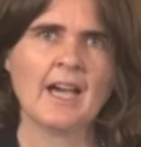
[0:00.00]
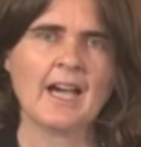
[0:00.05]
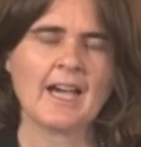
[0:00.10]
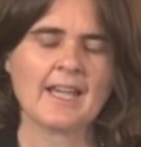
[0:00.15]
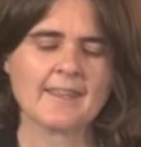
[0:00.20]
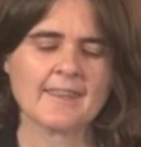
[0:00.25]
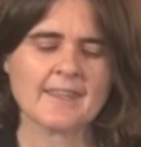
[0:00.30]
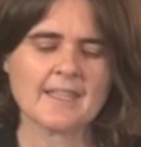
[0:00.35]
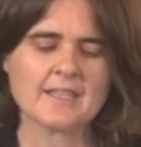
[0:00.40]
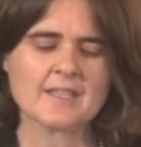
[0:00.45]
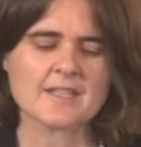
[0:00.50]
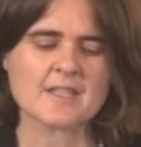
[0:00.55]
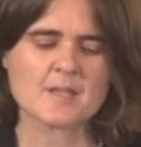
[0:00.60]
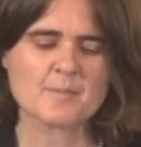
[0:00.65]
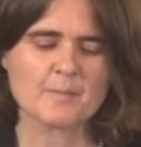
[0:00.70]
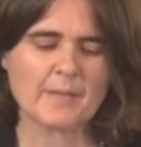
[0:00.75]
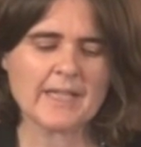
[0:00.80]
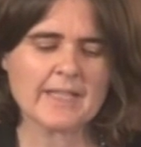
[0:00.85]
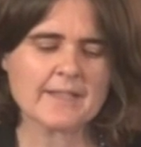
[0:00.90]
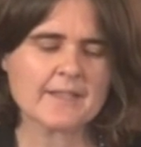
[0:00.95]
I think
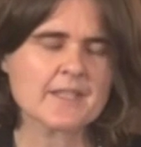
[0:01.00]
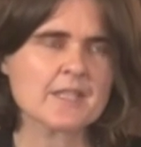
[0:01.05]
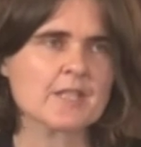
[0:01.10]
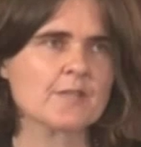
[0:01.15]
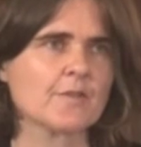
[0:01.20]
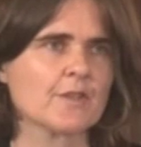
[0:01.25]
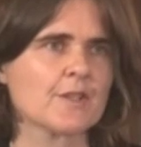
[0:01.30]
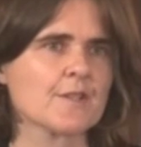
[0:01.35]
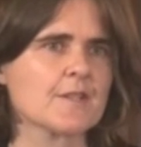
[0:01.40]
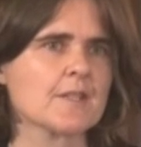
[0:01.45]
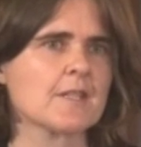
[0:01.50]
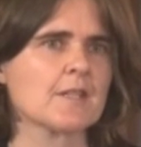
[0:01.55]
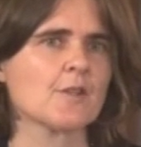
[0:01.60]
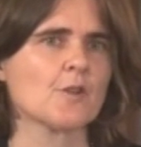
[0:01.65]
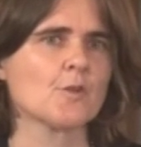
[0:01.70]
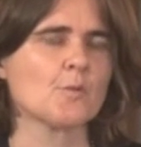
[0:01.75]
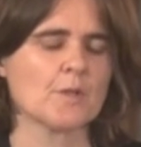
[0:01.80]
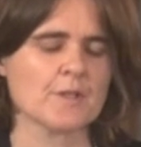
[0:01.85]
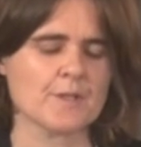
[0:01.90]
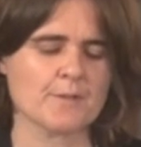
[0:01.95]
despite this diversity,
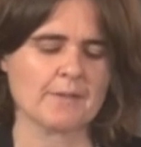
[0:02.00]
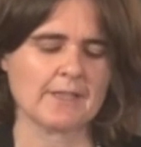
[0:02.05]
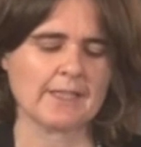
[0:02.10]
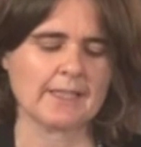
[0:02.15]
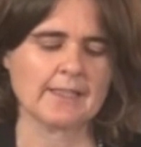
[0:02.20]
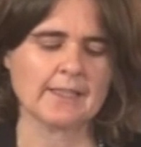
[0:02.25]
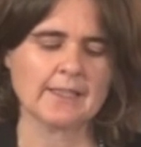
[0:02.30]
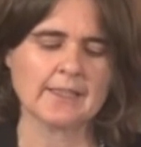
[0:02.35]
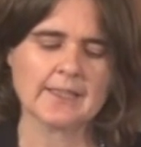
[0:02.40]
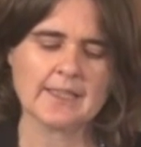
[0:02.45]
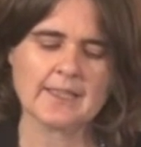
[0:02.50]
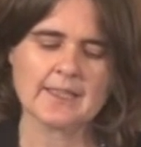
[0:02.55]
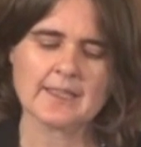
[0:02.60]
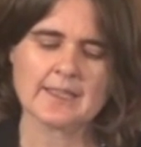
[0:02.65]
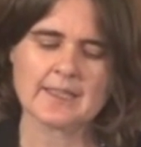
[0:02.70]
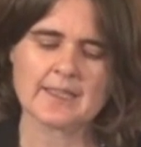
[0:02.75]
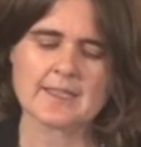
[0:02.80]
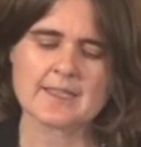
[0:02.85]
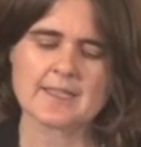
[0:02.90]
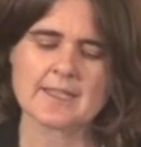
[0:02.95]
though, what's really
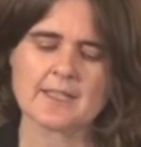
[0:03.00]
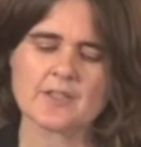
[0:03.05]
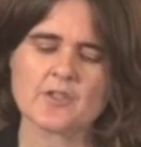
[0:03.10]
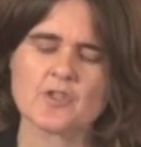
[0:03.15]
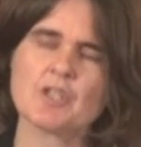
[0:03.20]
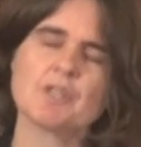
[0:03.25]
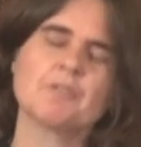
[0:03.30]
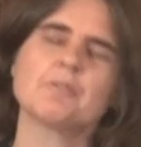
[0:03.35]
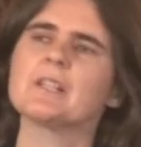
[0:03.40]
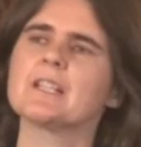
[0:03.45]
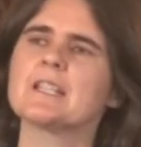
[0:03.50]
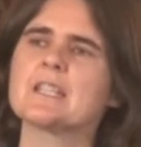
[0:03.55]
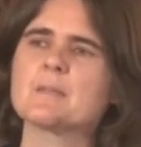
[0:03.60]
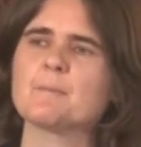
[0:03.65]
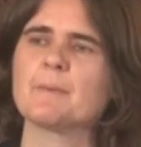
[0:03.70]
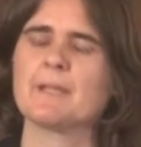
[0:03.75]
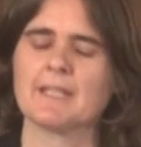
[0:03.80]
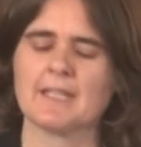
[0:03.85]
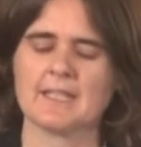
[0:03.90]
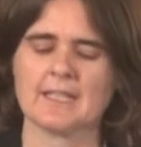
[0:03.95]
clear is that generally
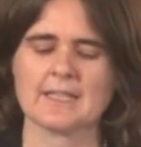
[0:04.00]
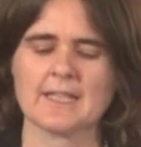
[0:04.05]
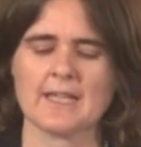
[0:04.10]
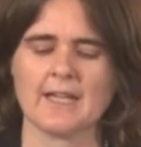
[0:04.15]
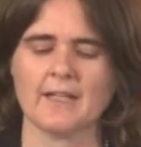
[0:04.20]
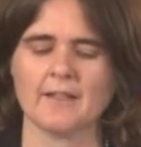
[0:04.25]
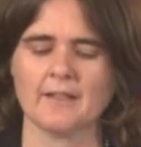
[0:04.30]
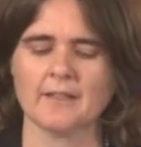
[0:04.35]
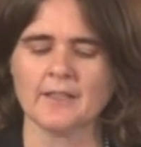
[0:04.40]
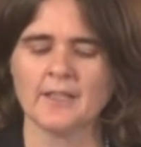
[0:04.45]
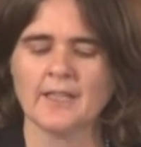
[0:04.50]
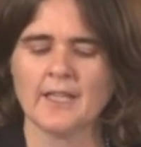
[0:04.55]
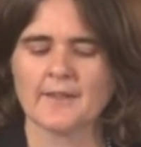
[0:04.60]
speaking now,